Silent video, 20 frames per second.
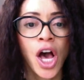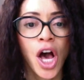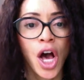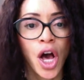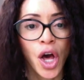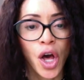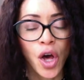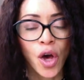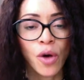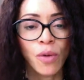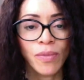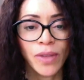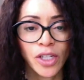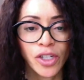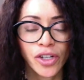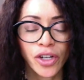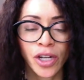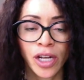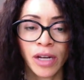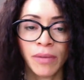a home
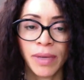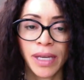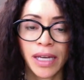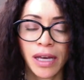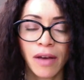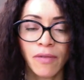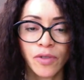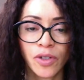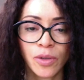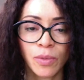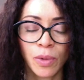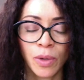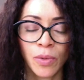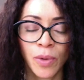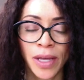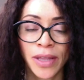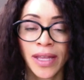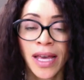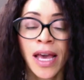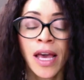that you're going to be comfortable
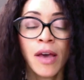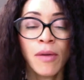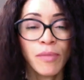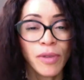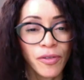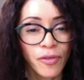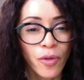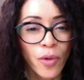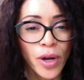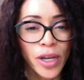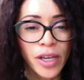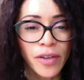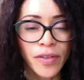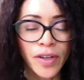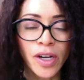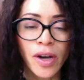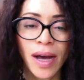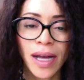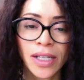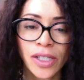with before you even
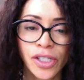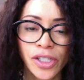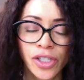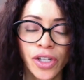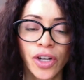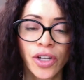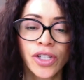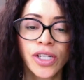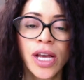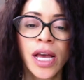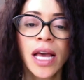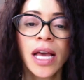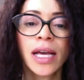go out and search,